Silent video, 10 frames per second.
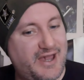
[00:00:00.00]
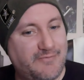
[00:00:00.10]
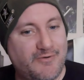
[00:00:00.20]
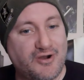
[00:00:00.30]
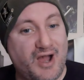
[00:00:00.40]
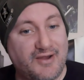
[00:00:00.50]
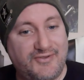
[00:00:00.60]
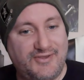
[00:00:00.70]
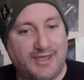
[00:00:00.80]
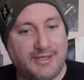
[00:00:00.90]
we're on our
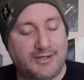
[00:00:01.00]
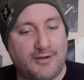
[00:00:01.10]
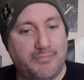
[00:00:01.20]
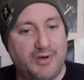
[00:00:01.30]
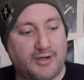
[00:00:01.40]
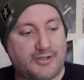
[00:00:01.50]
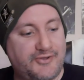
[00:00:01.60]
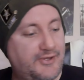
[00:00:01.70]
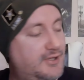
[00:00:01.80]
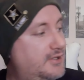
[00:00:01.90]
second
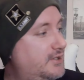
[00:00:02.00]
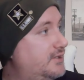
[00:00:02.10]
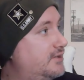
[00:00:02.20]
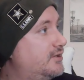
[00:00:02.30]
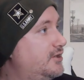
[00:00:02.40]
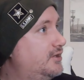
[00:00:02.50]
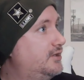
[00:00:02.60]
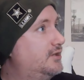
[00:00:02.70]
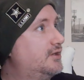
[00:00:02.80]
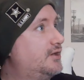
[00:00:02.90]
unboxing, and
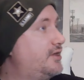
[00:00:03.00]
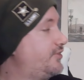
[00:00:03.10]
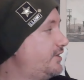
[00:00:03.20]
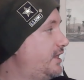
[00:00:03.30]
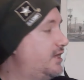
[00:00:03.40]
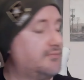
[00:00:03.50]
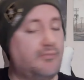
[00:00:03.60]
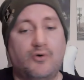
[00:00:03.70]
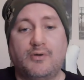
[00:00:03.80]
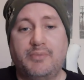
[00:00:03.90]
I thought I had
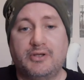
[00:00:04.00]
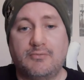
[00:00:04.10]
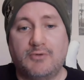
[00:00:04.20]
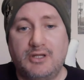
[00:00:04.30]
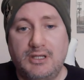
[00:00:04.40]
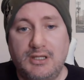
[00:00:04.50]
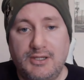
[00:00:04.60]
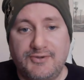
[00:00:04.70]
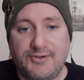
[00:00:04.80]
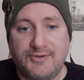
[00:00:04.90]
more, but really
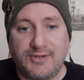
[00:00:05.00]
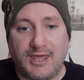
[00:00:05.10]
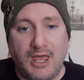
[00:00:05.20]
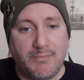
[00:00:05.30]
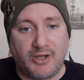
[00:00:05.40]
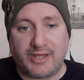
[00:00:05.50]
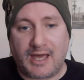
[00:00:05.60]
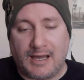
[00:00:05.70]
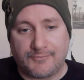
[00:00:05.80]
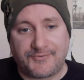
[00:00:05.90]
it's just the game on the
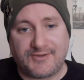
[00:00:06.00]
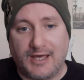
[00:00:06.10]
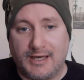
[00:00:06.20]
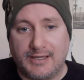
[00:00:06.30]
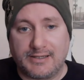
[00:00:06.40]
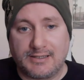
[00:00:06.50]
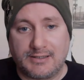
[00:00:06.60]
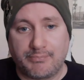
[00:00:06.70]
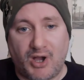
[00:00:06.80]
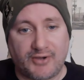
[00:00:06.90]
outside and
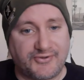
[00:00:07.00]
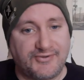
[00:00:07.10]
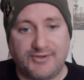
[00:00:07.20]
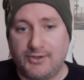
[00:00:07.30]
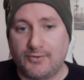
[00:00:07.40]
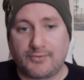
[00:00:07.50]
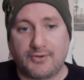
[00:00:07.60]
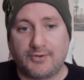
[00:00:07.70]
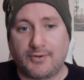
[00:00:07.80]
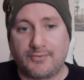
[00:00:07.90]
the box is sealed,
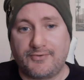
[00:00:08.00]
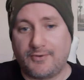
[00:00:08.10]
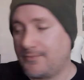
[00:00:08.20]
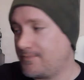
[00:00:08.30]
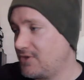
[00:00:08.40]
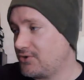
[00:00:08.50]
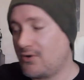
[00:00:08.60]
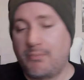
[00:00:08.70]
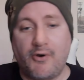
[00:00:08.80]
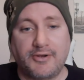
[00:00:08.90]
you know, so there's
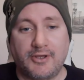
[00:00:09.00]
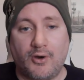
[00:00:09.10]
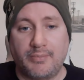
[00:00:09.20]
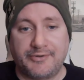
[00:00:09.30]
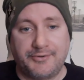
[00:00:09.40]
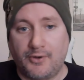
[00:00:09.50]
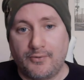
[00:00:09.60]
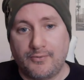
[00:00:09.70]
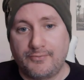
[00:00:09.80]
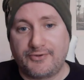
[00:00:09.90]
no point in opening
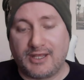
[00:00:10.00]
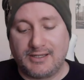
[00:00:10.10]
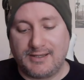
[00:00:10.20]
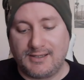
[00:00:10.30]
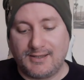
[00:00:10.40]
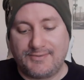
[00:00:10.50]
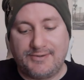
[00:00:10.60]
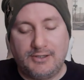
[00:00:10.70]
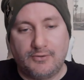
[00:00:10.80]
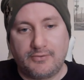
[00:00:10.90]
those. Anything that's
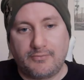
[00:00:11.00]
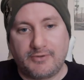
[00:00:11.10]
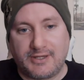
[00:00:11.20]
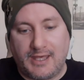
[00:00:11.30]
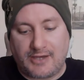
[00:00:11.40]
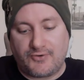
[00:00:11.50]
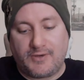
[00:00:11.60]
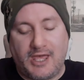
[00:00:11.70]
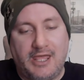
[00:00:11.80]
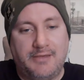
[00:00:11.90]
sealed with the actual
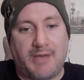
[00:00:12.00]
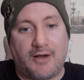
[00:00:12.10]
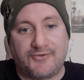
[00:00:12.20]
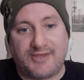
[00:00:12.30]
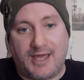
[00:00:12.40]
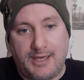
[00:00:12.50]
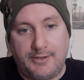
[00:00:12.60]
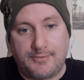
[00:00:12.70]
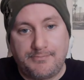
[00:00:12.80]
game outside,